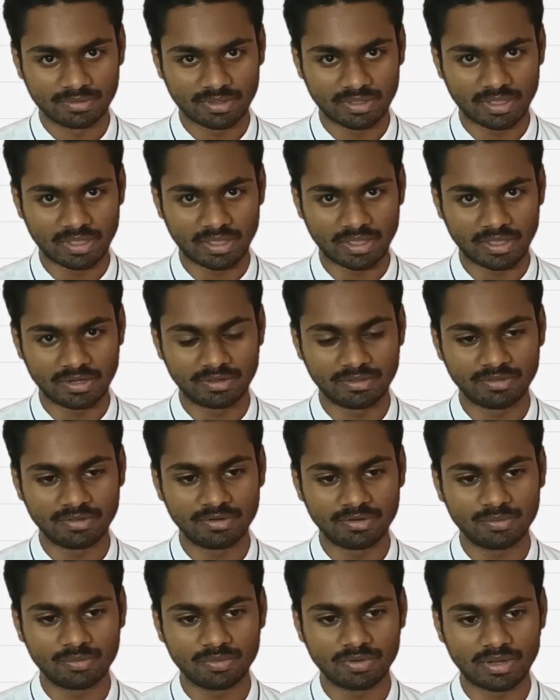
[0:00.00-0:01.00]
and here
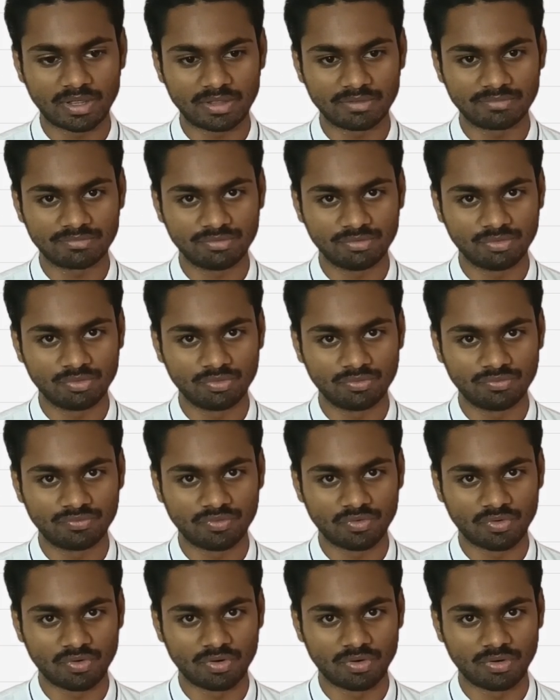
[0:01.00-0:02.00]
it will ask you
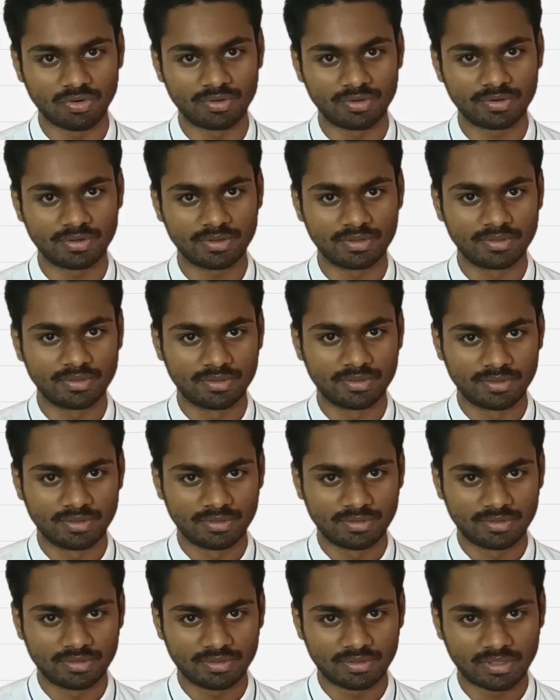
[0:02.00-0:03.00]
for
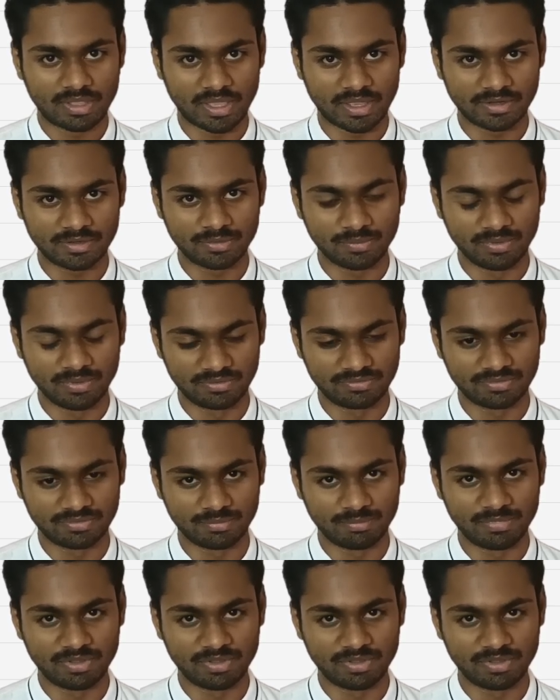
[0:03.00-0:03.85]
activation.